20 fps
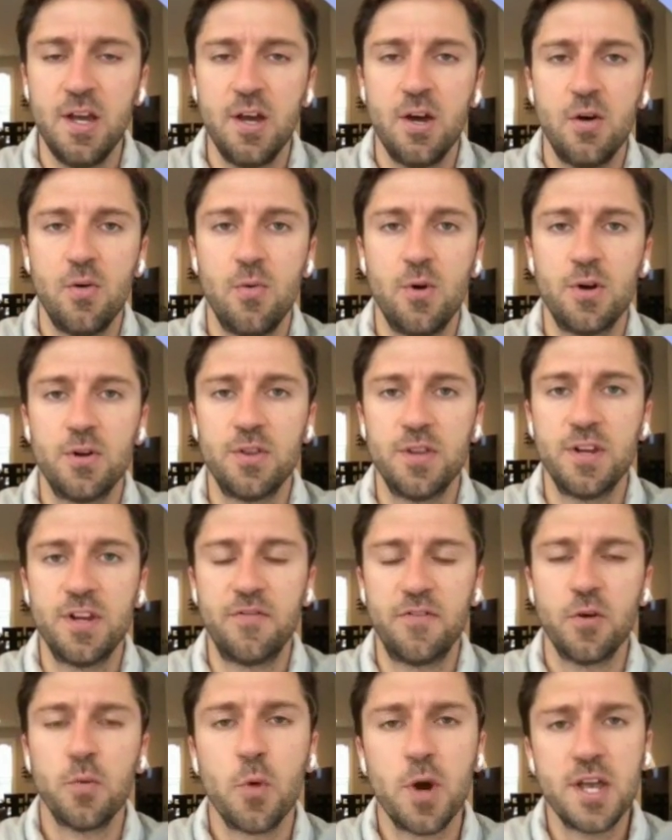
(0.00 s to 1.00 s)
What are the
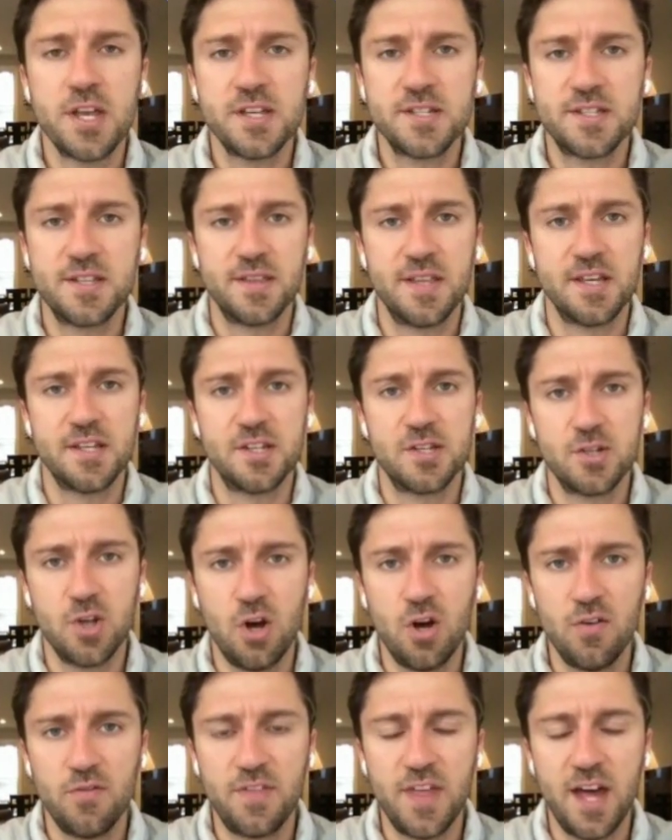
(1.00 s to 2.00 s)
different ways that they
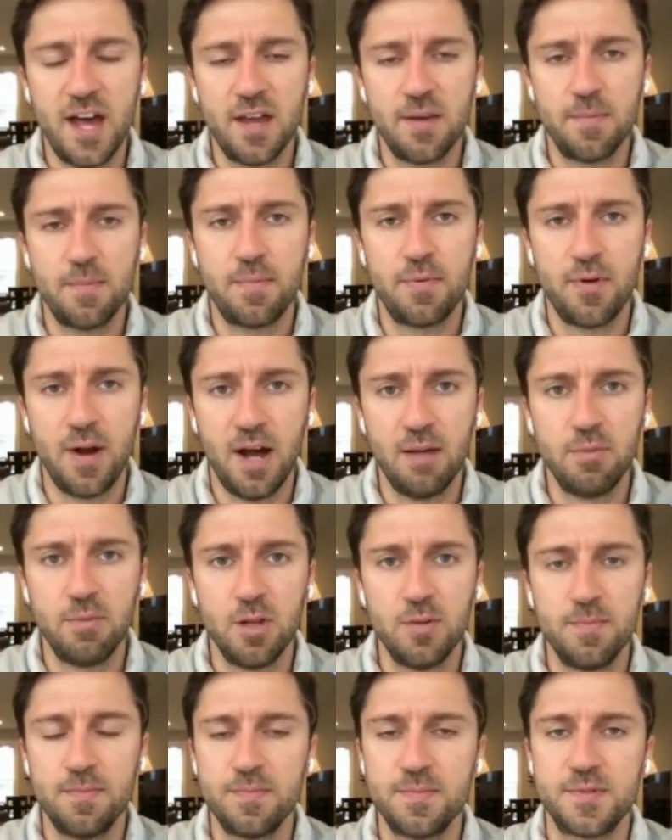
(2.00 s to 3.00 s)
solve that
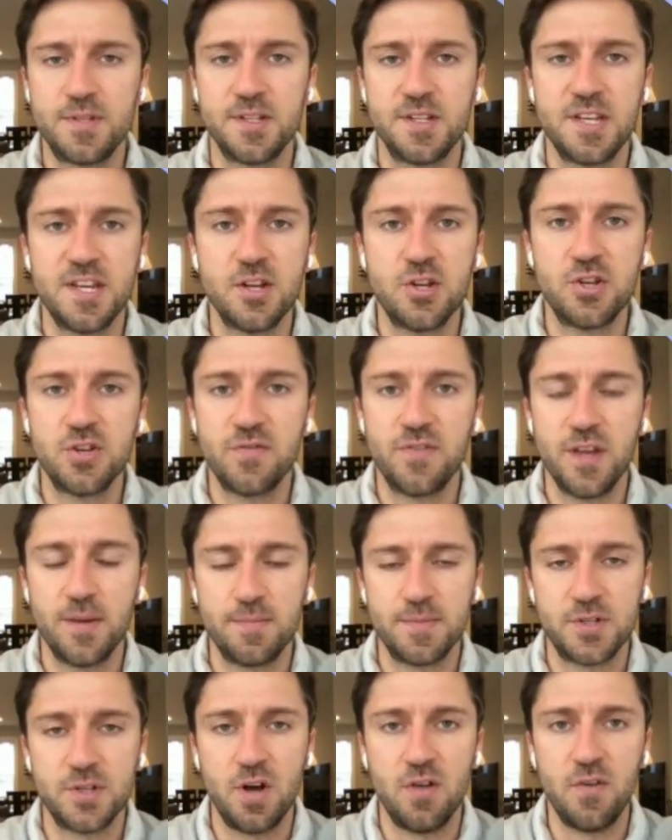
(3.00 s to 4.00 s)
problem? Does each of them
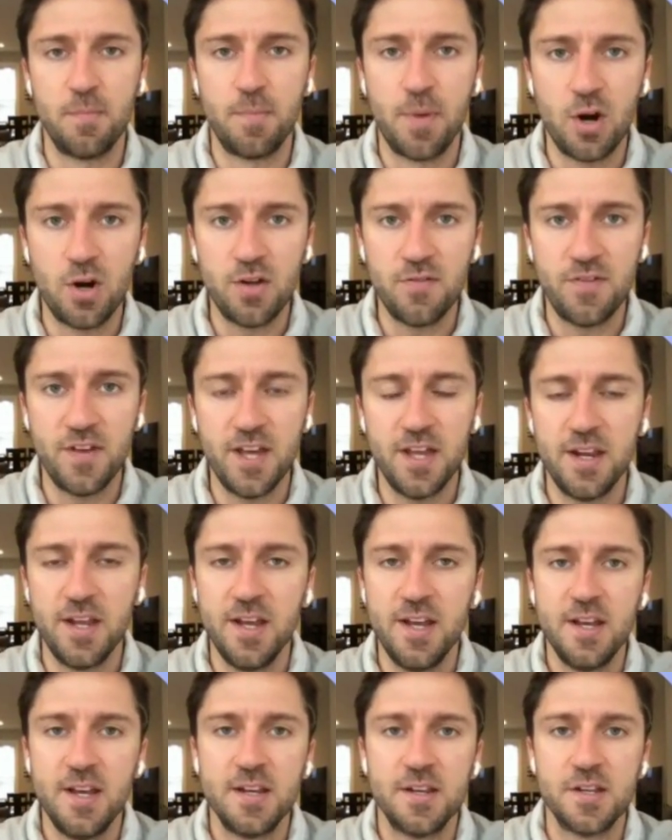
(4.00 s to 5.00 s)
solve a part of it?
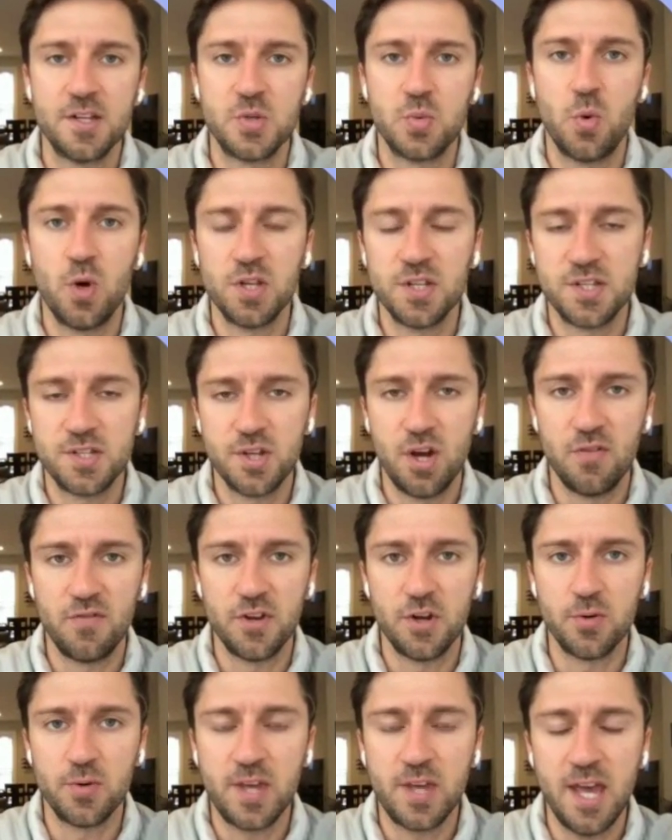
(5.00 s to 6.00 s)
Does one solve
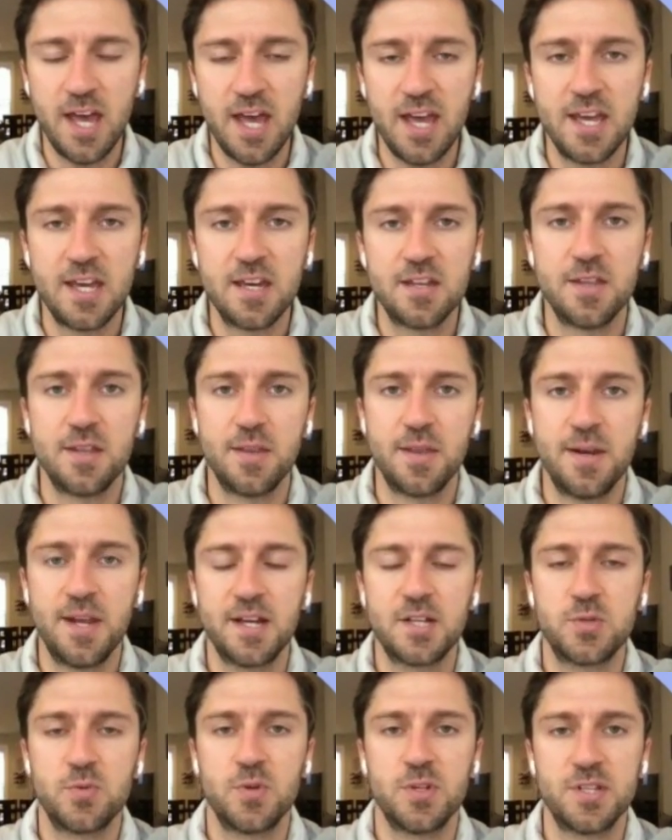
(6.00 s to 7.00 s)
it okay? And then the
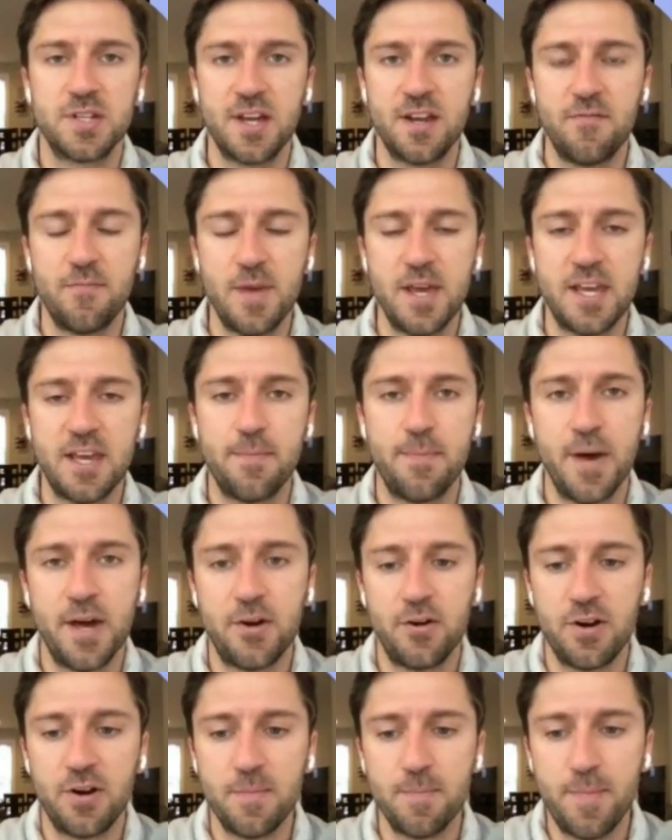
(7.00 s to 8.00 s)
next ones kind of make it
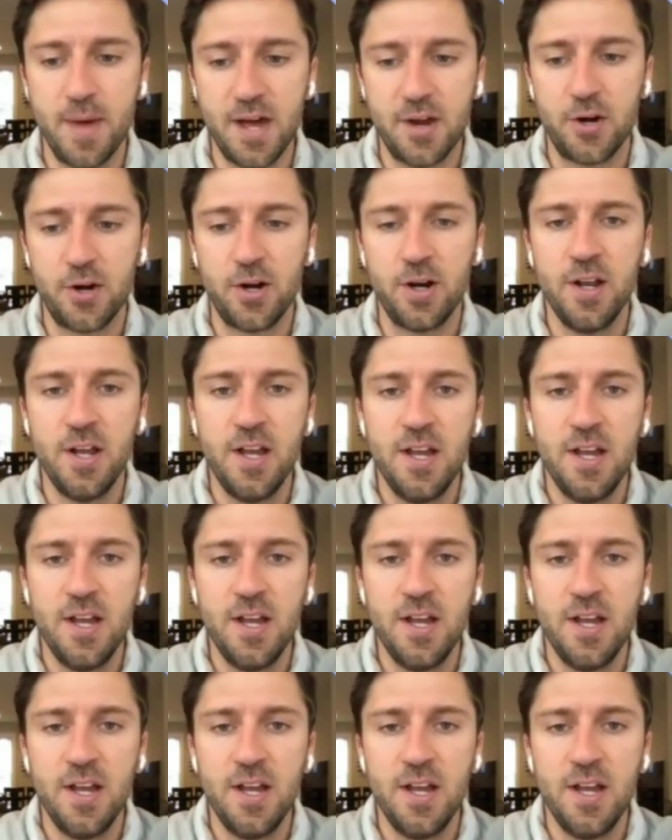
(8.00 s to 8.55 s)
better and better.